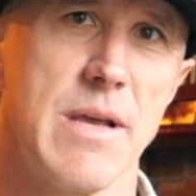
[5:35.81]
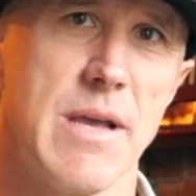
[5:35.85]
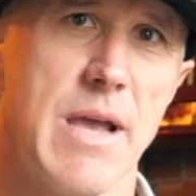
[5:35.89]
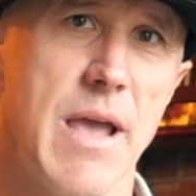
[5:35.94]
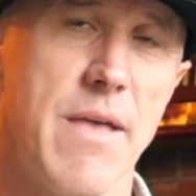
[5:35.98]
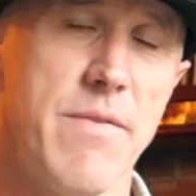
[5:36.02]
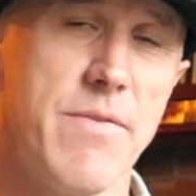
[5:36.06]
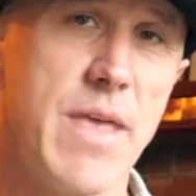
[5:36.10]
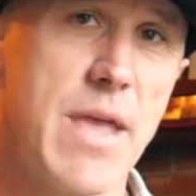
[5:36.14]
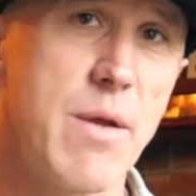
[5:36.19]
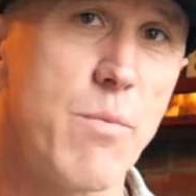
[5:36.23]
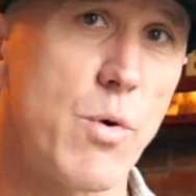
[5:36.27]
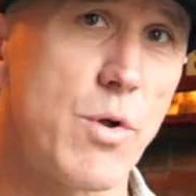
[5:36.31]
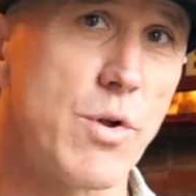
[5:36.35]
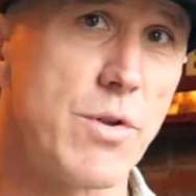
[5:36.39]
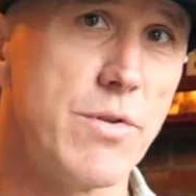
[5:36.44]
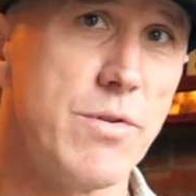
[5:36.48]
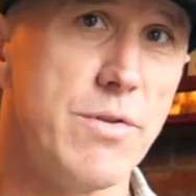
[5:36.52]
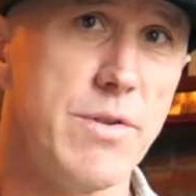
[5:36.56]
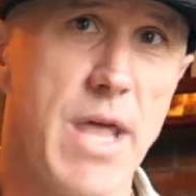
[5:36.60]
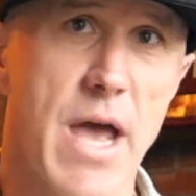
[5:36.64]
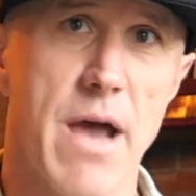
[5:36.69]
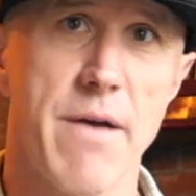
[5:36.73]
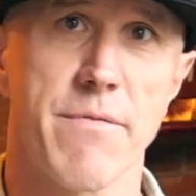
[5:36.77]
And they will
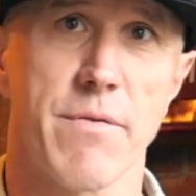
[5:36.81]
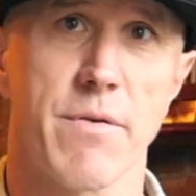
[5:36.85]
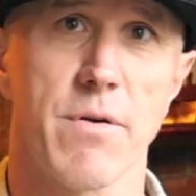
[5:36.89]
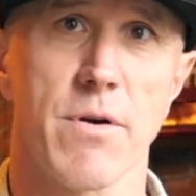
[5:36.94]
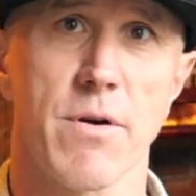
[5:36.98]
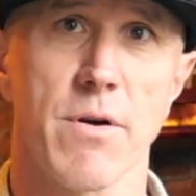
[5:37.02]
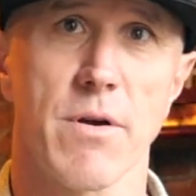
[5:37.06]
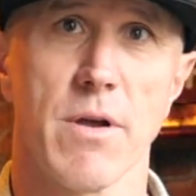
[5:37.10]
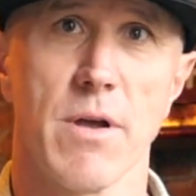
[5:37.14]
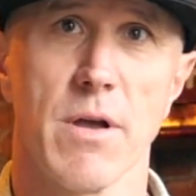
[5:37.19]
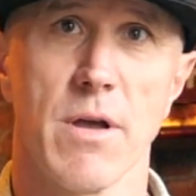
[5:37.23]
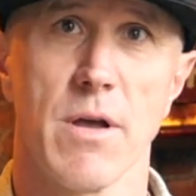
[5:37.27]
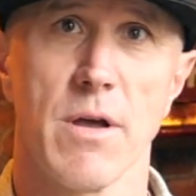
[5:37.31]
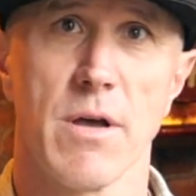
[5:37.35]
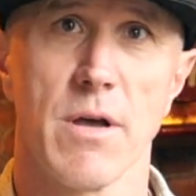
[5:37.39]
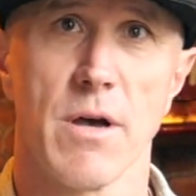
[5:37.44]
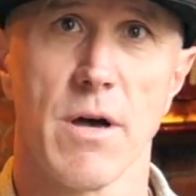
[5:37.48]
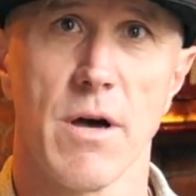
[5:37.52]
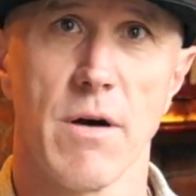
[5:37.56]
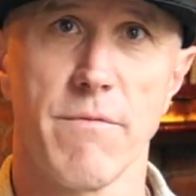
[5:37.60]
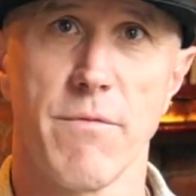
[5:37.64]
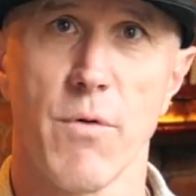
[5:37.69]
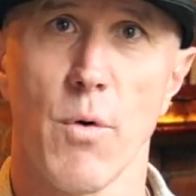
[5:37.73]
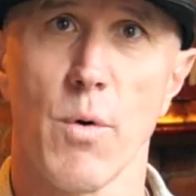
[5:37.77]
never
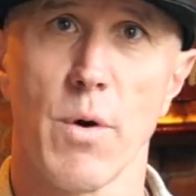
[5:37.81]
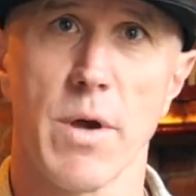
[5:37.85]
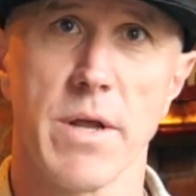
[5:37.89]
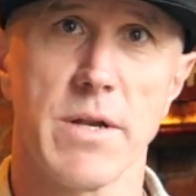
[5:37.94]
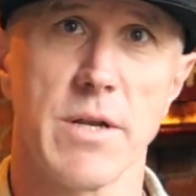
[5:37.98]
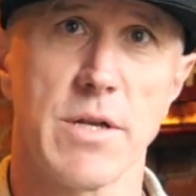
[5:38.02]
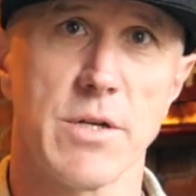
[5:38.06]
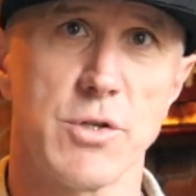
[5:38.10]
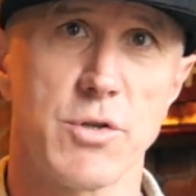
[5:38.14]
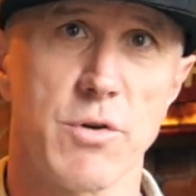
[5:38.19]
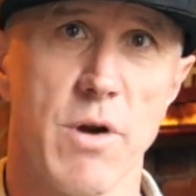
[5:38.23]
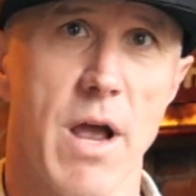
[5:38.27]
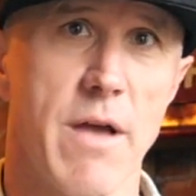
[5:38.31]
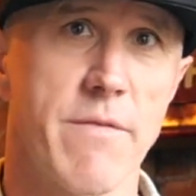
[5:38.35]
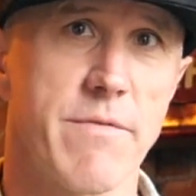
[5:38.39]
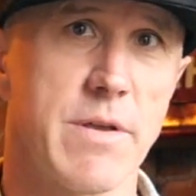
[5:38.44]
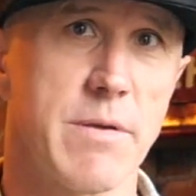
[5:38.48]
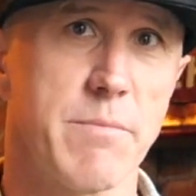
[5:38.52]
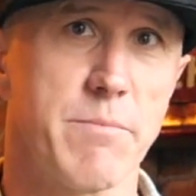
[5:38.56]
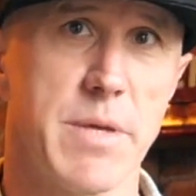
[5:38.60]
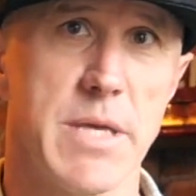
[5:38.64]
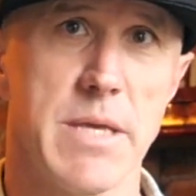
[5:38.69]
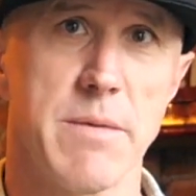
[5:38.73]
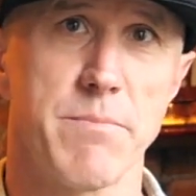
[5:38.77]
avoid
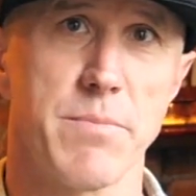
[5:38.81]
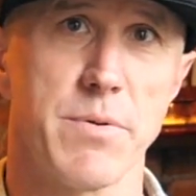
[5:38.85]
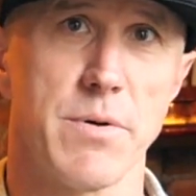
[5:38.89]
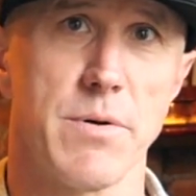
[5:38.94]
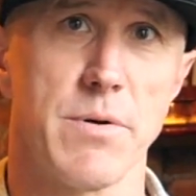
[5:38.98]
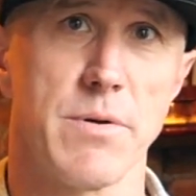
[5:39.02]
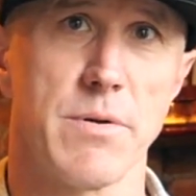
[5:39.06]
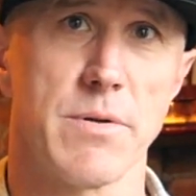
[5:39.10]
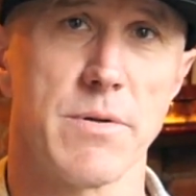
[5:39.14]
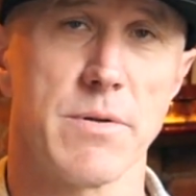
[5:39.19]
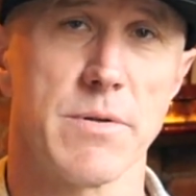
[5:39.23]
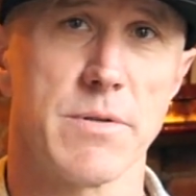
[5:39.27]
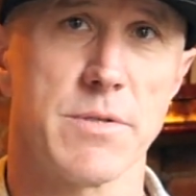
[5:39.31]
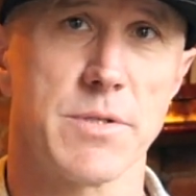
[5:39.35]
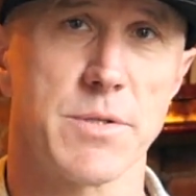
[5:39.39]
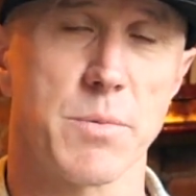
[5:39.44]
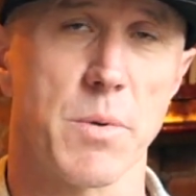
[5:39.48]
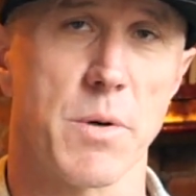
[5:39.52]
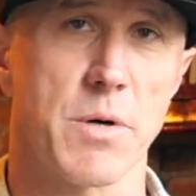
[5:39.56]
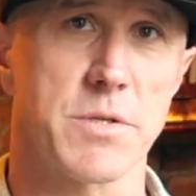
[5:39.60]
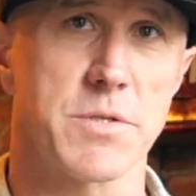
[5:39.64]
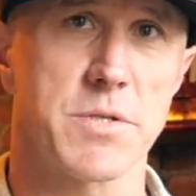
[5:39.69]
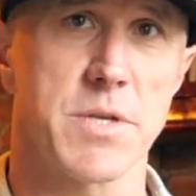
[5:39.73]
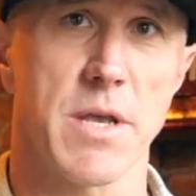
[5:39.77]
driving people to
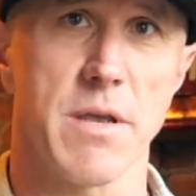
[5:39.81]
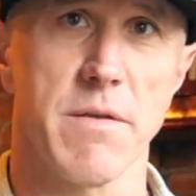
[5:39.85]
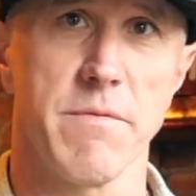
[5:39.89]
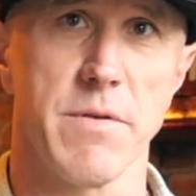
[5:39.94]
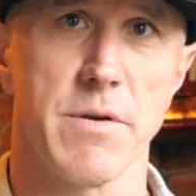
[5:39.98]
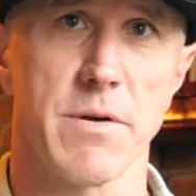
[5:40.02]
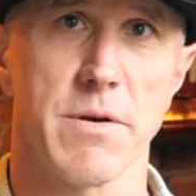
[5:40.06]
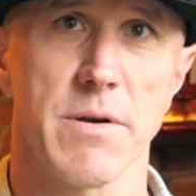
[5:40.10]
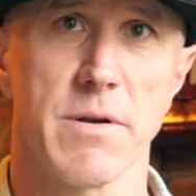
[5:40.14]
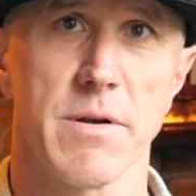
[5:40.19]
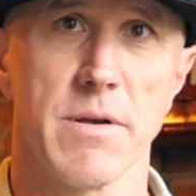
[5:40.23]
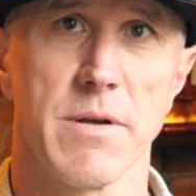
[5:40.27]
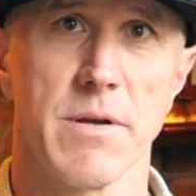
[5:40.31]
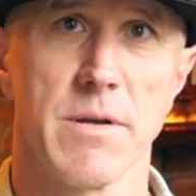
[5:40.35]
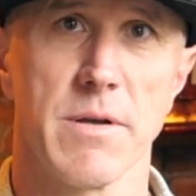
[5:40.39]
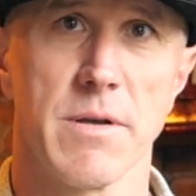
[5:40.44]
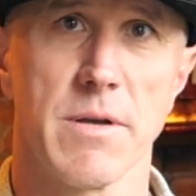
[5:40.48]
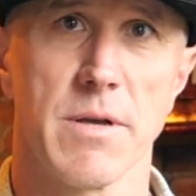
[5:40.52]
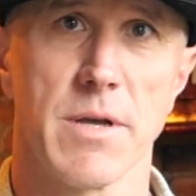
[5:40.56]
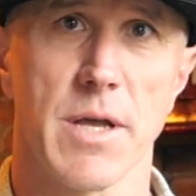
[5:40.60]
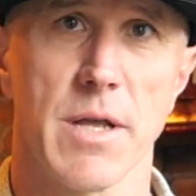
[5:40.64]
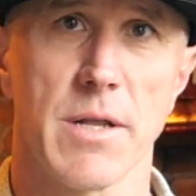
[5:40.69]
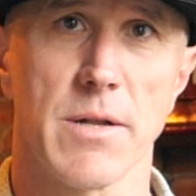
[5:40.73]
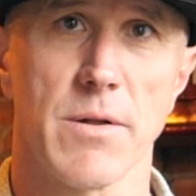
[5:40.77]
our Savior
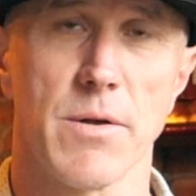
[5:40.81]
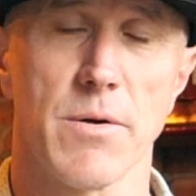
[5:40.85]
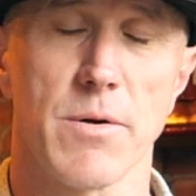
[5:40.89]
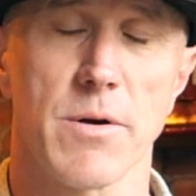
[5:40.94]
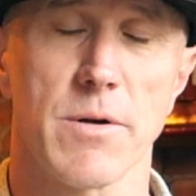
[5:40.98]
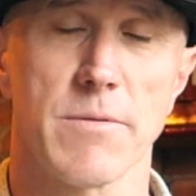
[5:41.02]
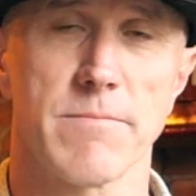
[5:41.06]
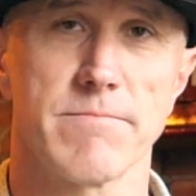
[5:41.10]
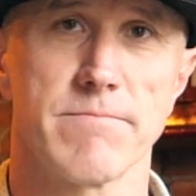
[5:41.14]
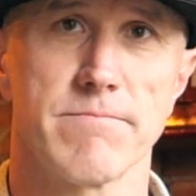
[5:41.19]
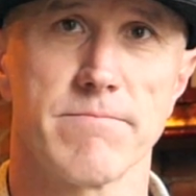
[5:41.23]
and Lord.